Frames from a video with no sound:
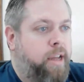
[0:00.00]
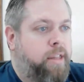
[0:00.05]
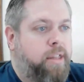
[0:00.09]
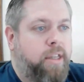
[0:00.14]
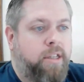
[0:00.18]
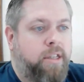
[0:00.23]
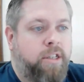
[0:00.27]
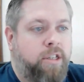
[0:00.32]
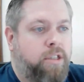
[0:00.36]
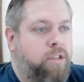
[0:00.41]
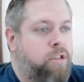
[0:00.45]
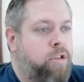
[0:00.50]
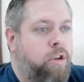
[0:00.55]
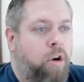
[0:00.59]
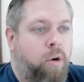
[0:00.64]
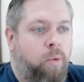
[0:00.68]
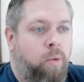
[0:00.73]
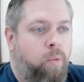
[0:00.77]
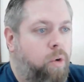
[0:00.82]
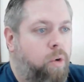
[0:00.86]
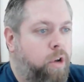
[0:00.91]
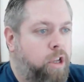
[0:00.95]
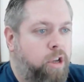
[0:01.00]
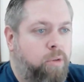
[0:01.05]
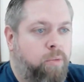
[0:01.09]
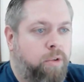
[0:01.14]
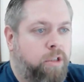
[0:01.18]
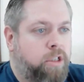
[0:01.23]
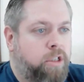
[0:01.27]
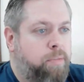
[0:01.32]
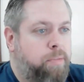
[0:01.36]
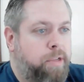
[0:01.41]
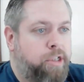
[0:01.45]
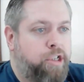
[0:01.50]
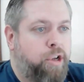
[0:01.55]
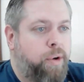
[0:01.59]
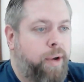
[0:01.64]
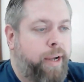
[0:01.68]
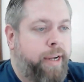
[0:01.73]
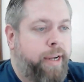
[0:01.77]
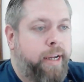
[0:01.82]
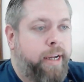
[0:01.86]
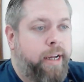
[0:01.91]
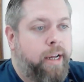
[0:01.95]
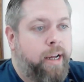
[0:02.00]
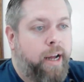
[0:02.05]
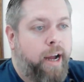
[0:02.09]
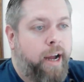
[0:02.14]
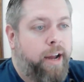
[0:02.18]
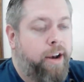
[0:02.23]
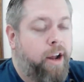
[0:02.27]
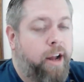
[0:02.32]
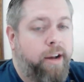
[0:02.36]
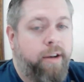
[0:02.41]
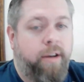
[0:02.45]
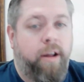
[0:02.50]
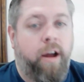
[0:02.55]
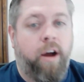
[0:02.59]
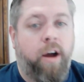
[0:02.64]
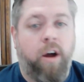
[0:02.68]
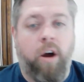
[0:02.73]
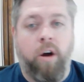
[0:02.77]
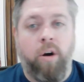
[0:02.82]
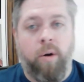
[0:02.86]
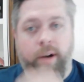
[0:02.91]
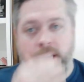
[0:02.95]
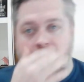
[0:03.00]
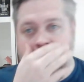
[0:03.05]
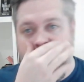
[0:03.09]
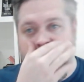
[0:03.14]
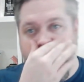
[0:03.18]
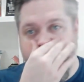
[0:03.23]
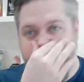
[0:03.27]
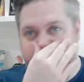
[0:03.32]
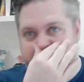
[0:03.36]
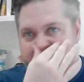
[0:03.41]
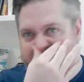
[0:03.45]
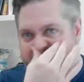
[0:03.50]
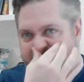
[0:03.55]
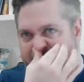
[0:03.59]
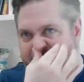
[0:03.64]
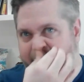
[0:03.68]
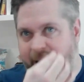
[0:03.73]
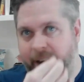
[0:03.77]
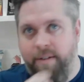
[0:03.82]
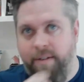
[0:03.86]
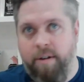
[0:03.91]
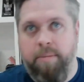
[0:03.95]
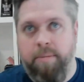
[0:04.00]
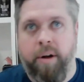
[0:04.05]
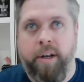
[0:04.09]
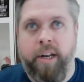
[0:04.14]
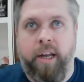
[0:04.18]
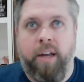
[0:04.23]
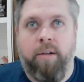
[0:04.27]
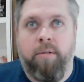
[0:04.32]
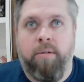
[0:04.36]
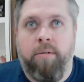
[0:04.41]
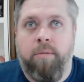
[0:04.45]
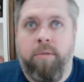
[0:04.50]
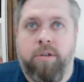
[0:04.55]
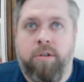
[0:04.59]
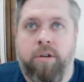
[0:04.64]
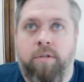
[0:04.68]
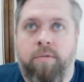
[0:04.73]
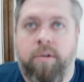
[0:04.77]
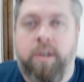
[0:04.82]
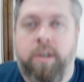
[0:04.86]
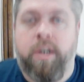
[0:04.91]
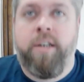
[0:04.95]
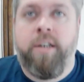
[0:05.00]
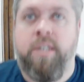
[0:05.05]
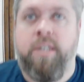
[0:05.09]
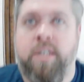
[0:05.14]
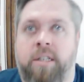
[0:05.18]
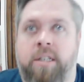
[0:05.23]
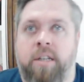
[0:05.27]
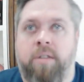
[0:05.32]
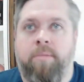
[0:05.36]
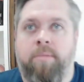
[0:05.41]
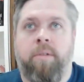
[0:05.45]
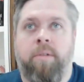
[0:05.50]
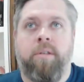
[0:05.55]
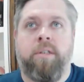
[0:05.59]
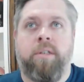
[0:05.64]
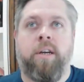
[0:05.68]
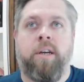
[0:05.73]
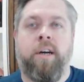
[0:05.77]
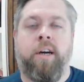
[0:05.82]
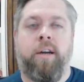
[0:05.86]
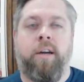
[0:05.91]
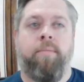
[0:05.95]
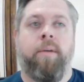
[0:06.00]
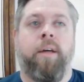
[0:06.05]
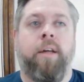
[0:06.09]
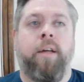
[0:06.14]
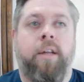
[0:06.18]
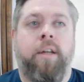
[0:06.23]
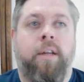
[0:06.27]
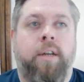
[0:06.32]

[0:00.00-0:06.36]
This is not what you want to be doing. And I always say this to everybody when we're doing redundancies at the moment in time.